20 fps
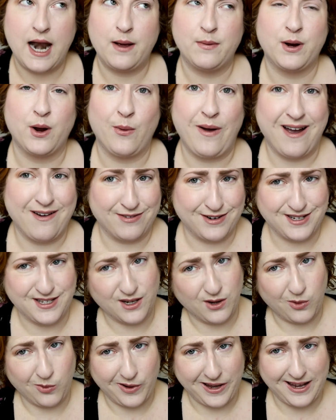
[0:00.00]
I would go every
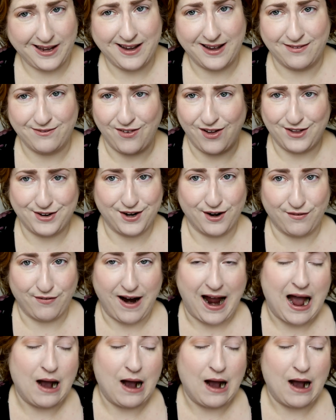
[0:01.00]
single week and volunteer for